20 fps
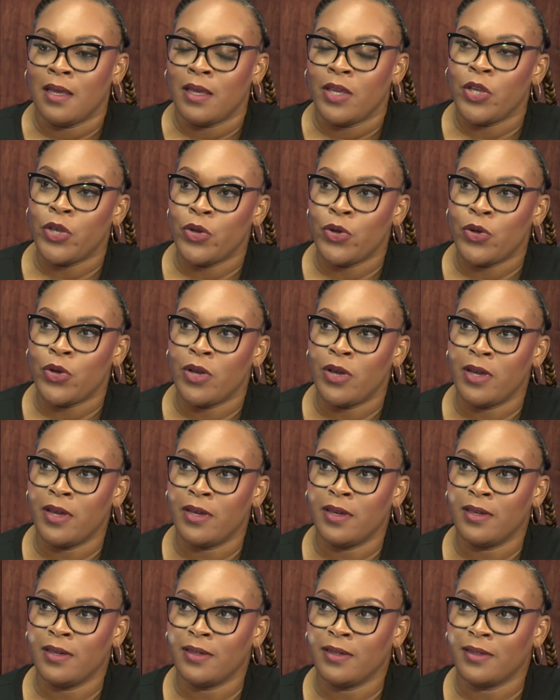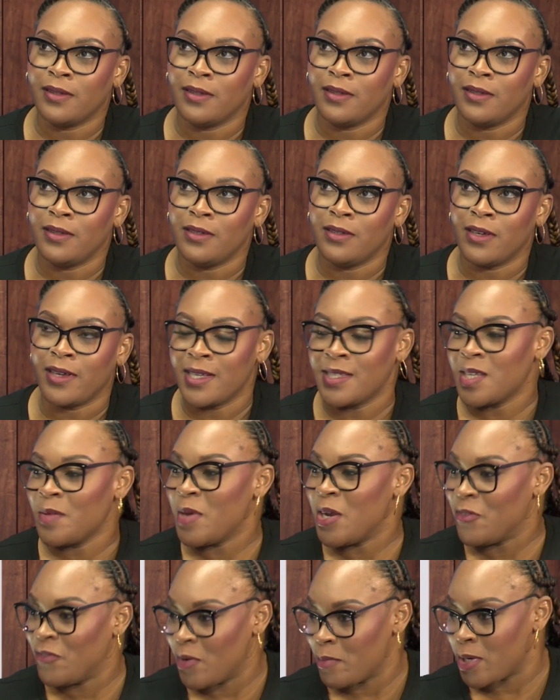you get some
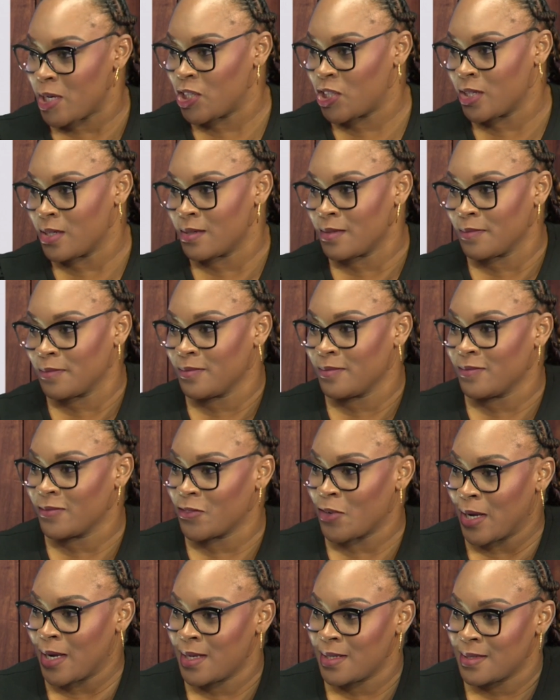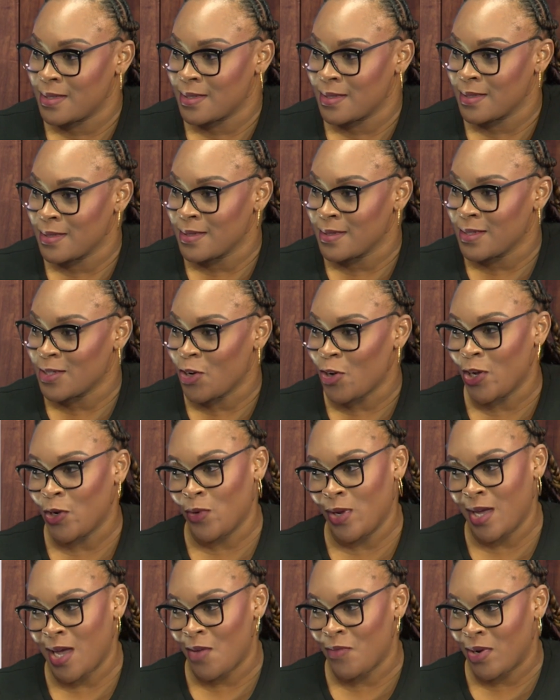information, right? Mm-hmm.
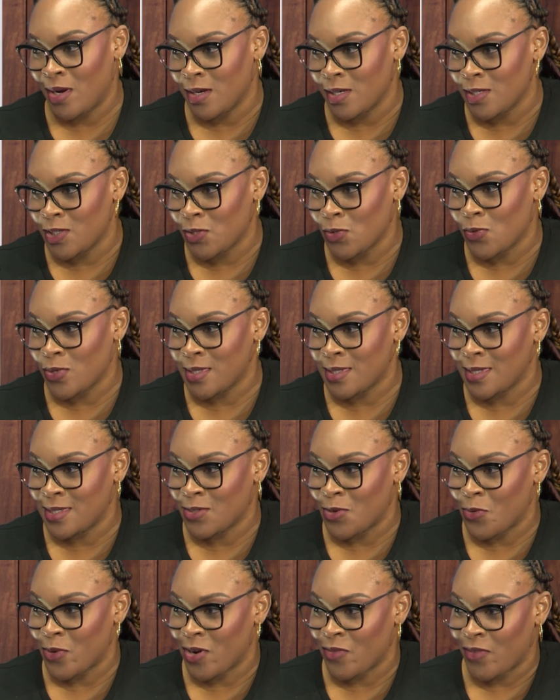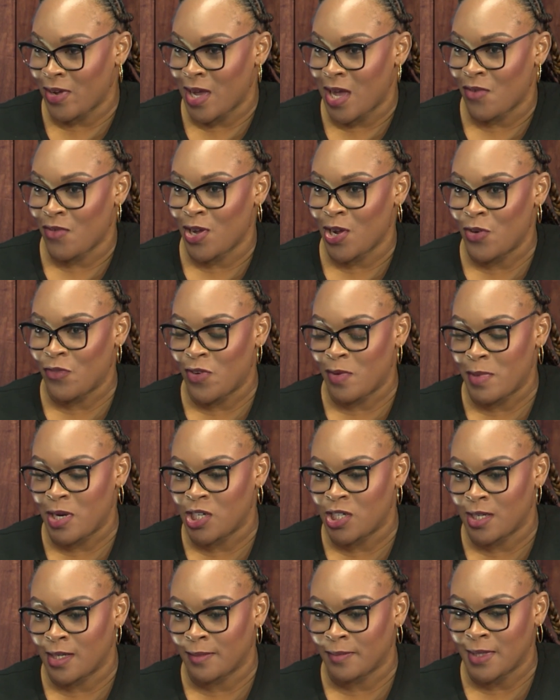Anyway, you have your little sources or whatever, you have
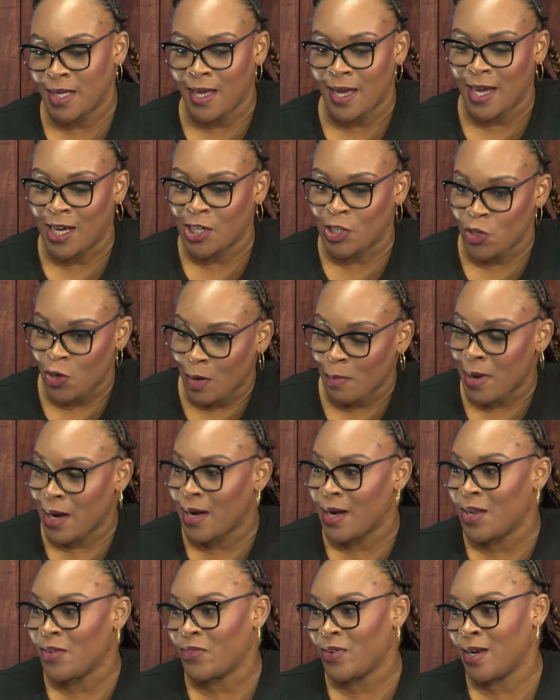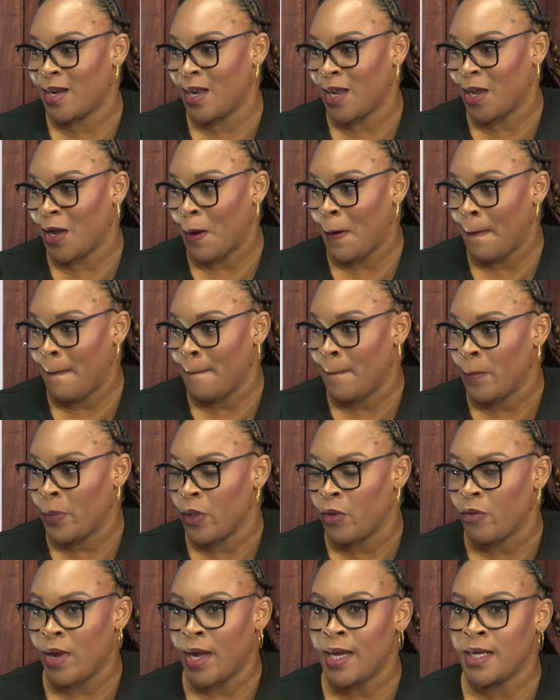information. A drug man living there,
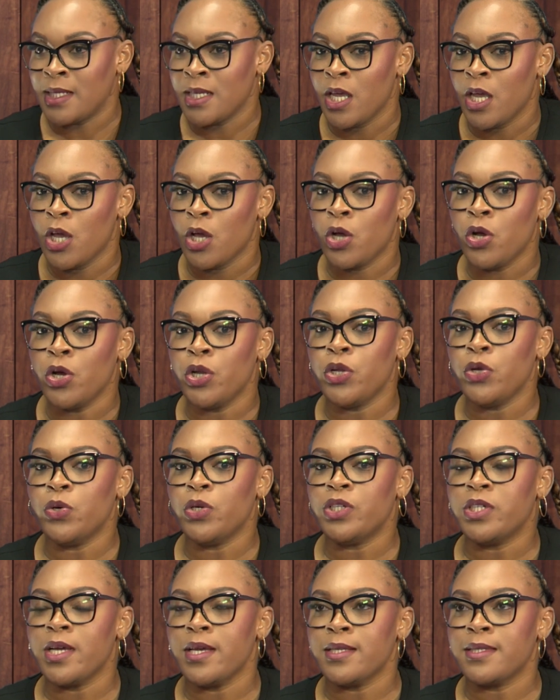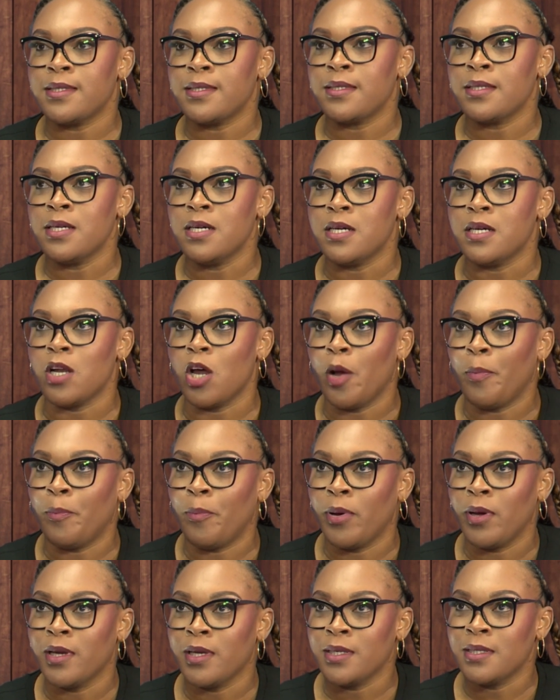right? Could you just turn
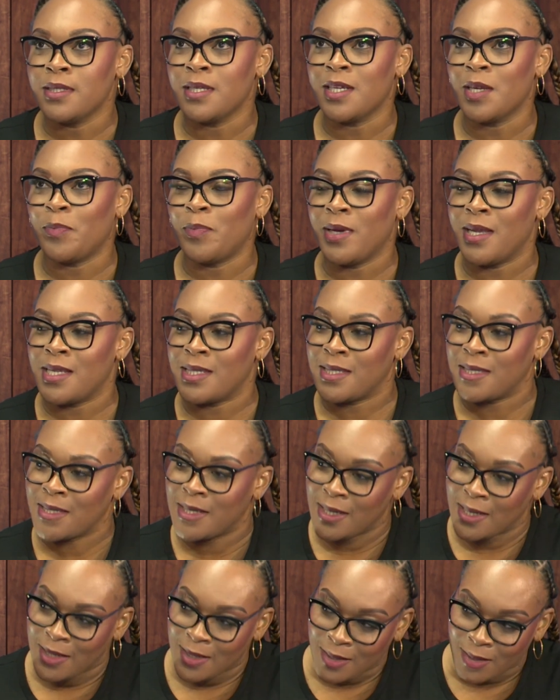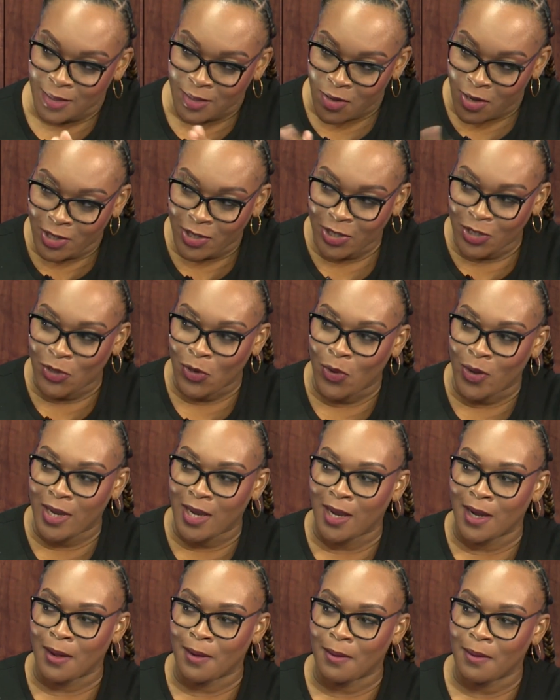up to the place, knock the door
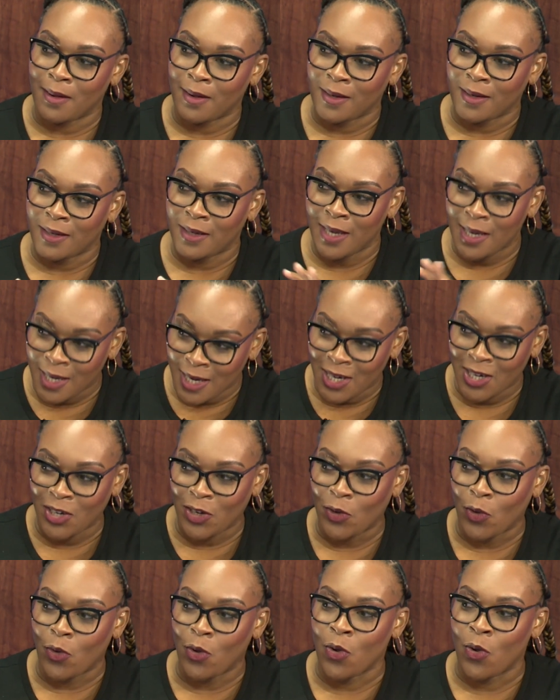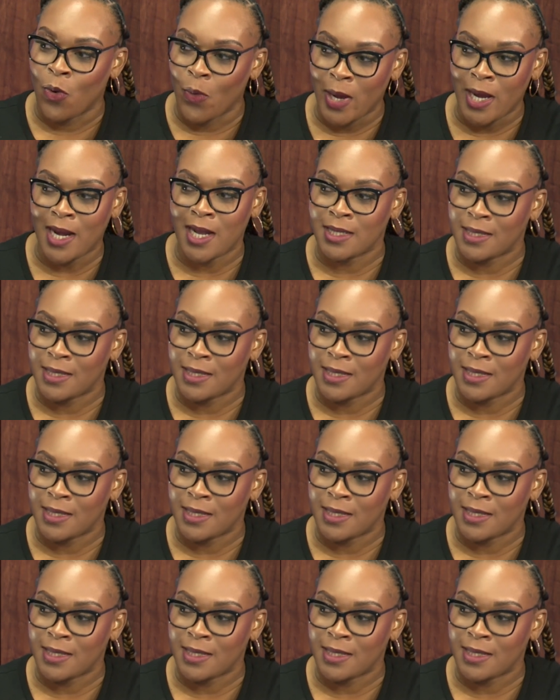in, kick in the door, go in